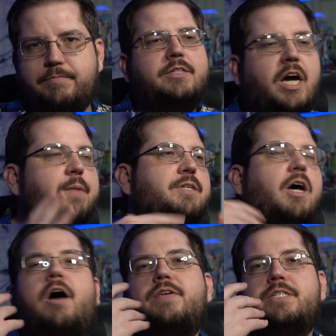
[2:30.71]
Takuma's
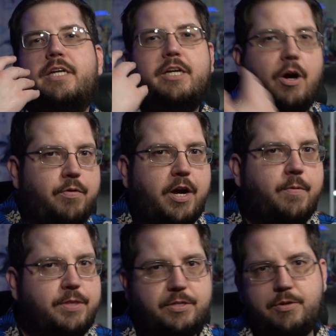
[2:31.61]
obviously gonna go there
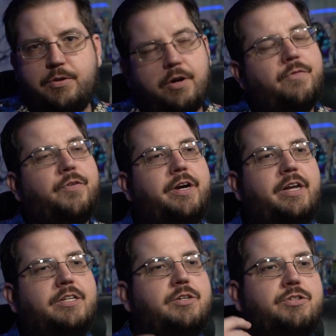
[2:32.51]
with his new girlfriend,
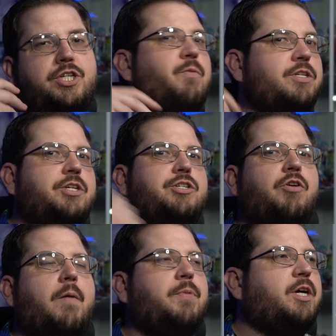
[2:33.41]
and so she wants to show
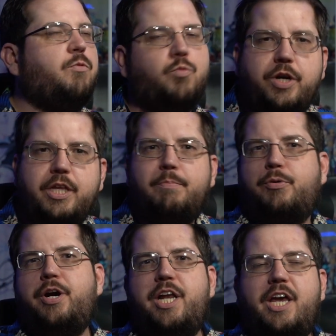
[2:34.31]
up looking really
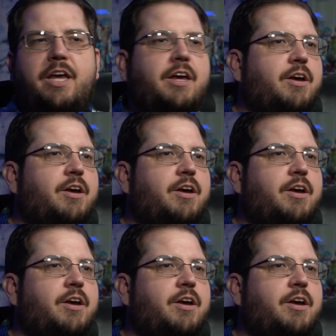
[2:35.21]
pretty,